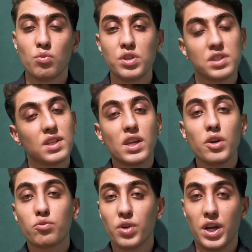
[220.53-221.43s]
which is
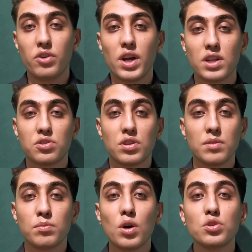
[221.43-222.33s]
again rare.
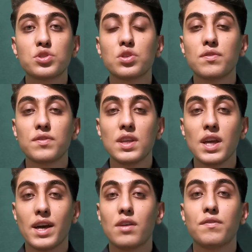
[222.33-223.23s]
Actually, most of
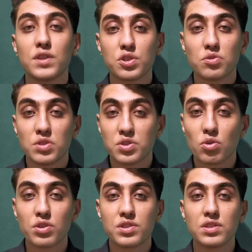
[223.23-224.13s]
the unofficial
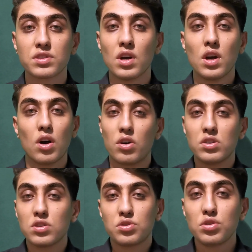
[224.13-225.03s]
resources are
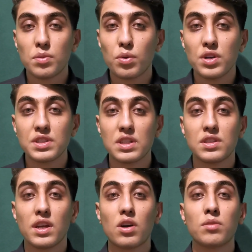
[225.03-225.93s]
not to the point and
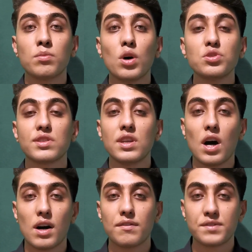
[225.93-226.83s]
they are mostly
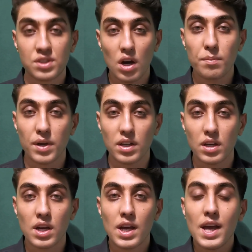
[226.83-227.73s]
off
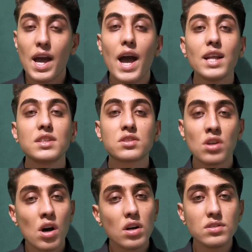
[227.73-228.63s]
topic. And its
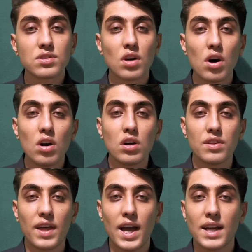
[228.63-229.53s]
cons are
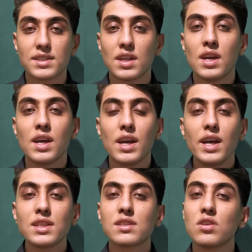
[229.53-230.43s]
that
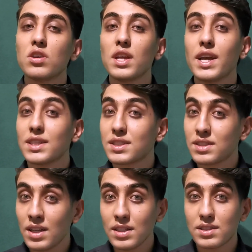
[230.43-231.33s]
it's not
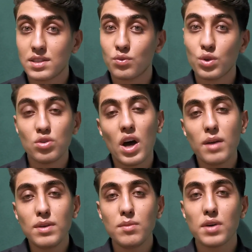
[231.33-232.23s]
extensive. What do
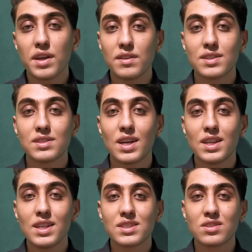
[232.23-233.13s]
I mean by this is
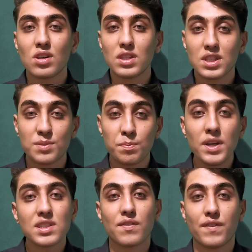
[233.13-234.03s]
that it's not
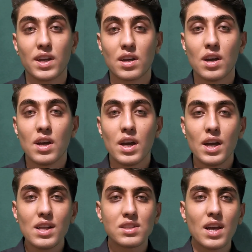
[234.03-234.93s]
specific.
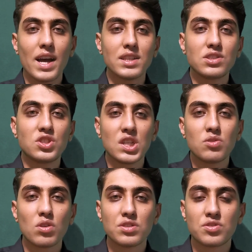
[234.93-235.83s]
It has
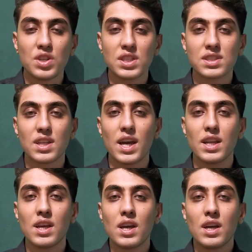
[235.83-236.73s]
general tricks
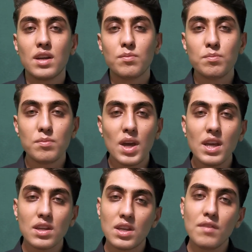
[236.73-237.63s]
that
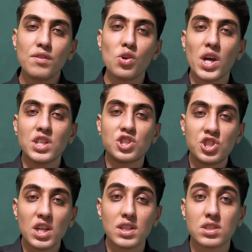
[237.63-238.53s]
may give you a
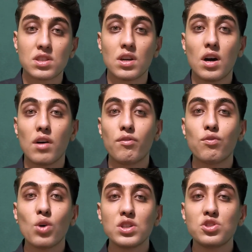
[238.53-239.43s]
gist of
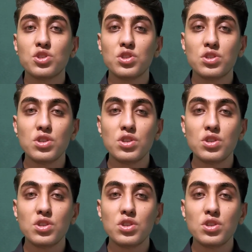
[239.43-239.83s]
what should you